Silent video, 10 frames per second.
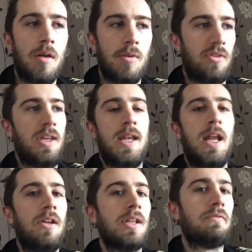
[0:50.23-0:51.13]
not sitting
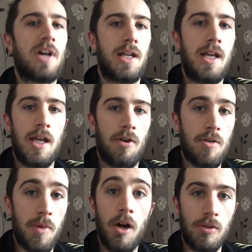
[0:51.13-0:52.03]
there like some fucking
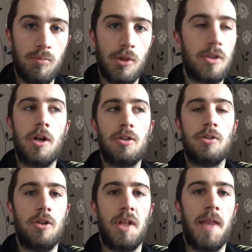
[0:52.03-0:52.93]
hero, but I would
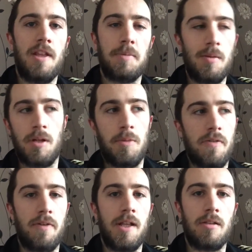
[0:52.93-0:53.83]
not do that. These people are my
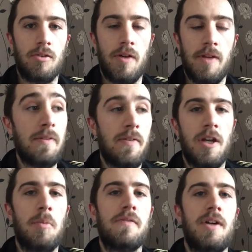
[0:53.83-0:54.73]
friends, or even if
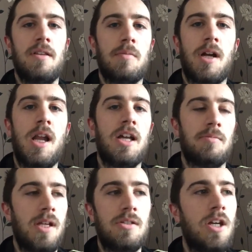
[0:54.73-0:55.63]
they're not my friends, they're my
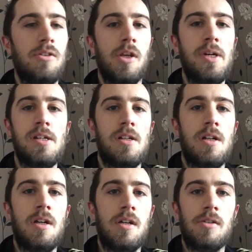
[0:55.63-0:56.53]
classmates. You don't do it.
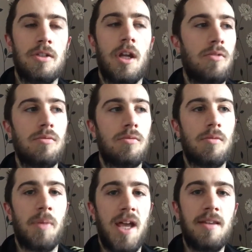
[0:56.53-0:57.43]
So don't.
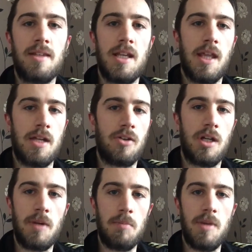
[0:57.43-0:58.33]
But he's sitting there
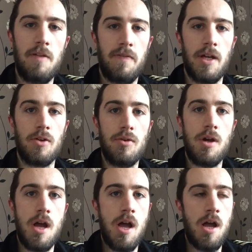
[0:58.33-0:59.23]
trying to make me feel
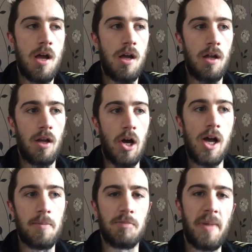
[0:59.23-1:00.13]
like
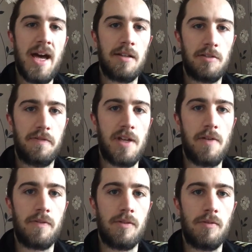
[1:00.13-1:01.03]
I am as bad as a
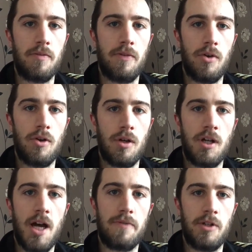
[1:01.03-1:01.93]
thief for
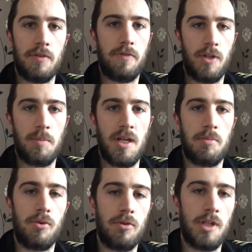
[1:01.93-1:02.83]
covering for the
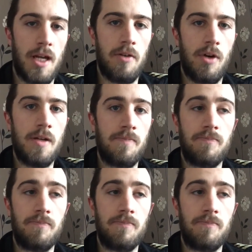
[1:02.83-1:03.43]
people who done it, right?